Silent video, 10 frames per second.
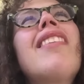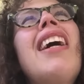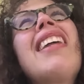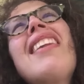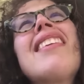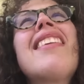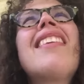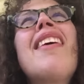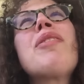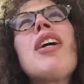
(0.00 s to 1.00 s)
uh, the,
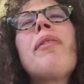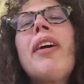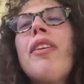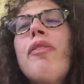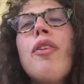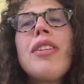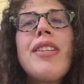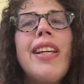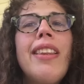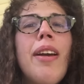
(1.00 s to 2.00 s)
I'm talking about the
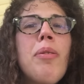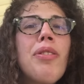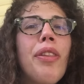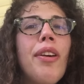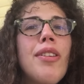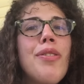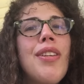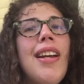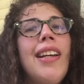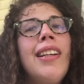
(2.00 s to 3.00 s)
14th, that was a
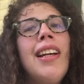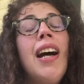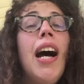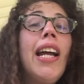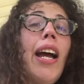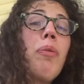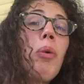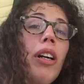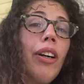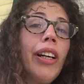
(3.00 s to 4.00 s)
Thursday. I had
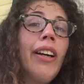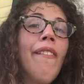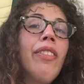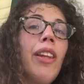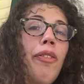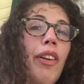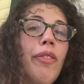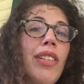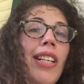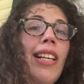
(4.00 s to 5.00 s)
work the
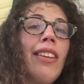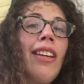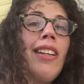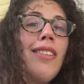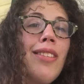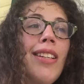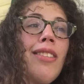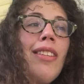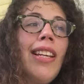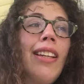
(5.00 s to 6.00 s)
15th,
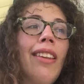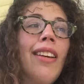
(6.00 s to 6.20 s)
16th,